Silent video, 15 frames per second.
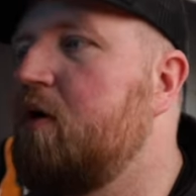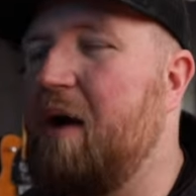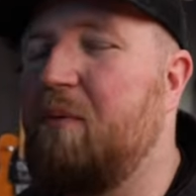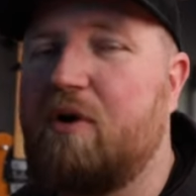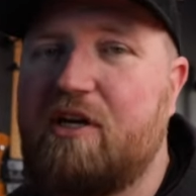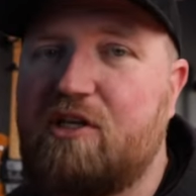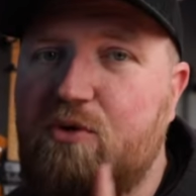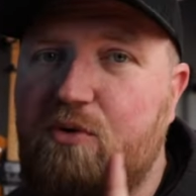I
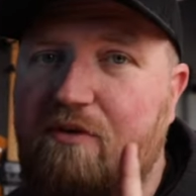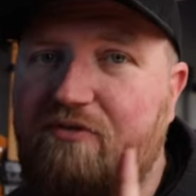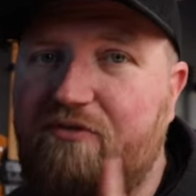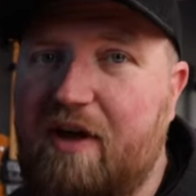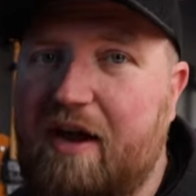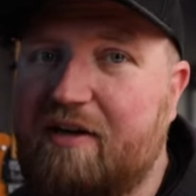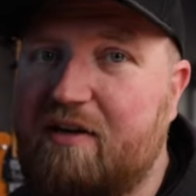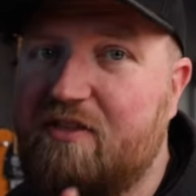wanted to
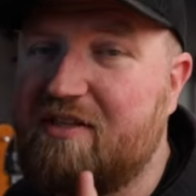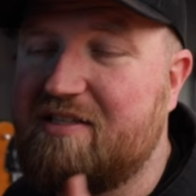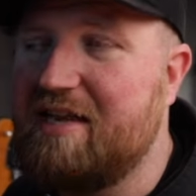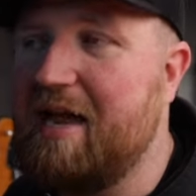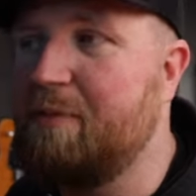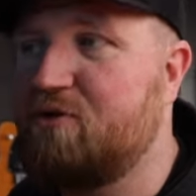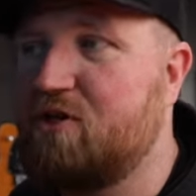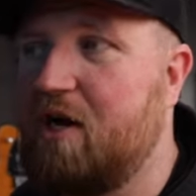affect the
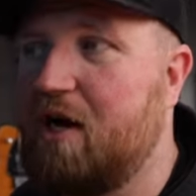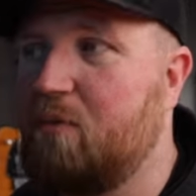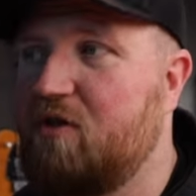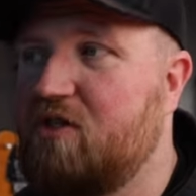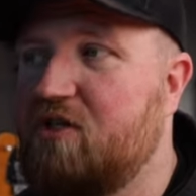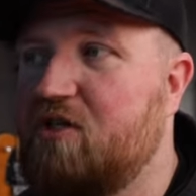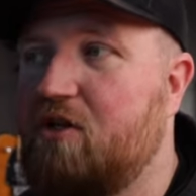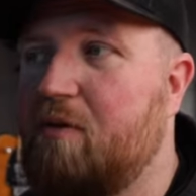snapshot,
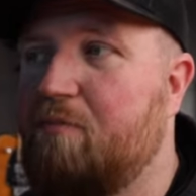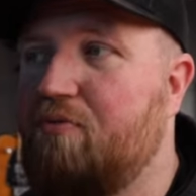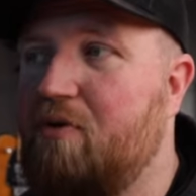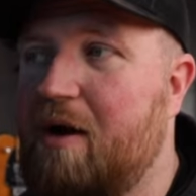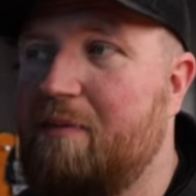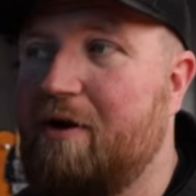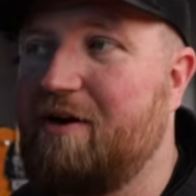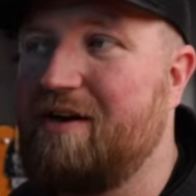which is on the
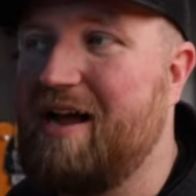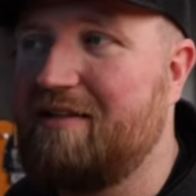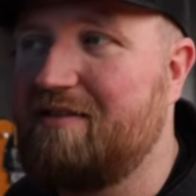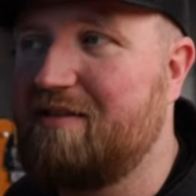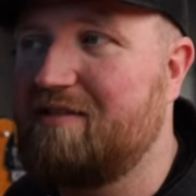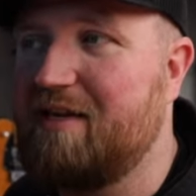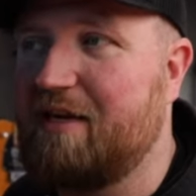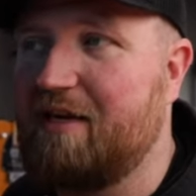primary, not
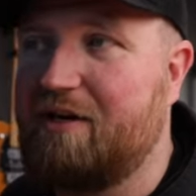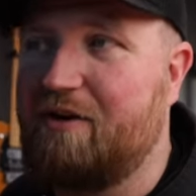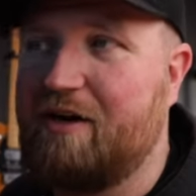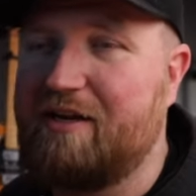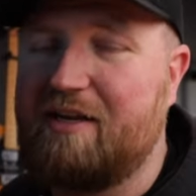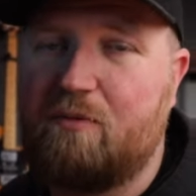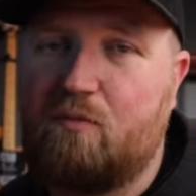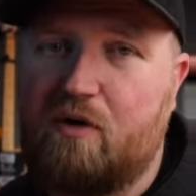the secondary. I
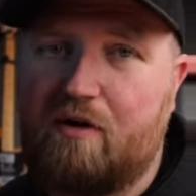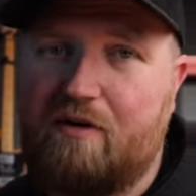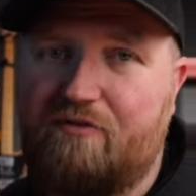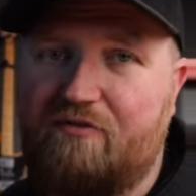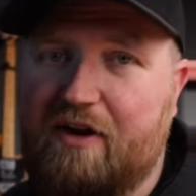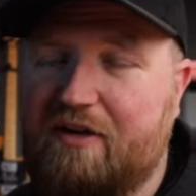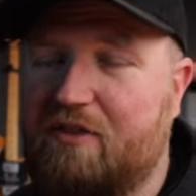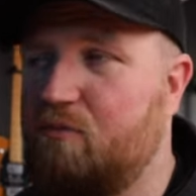didn't want to
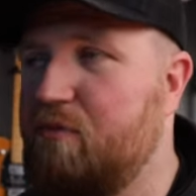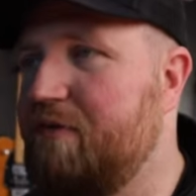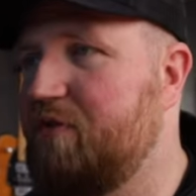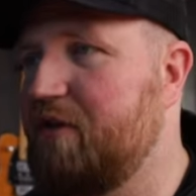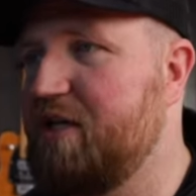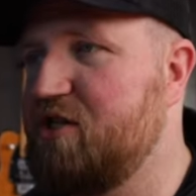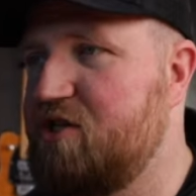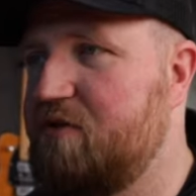affect the
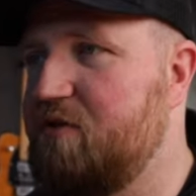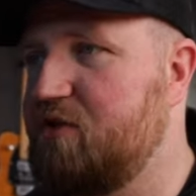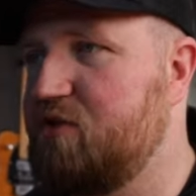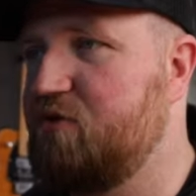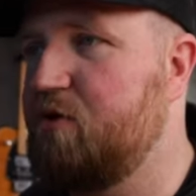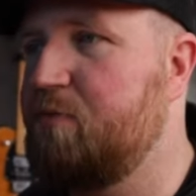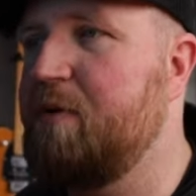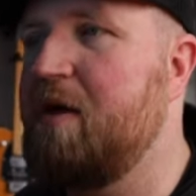revelation in this
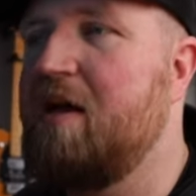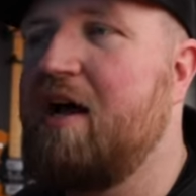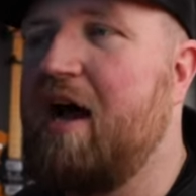group.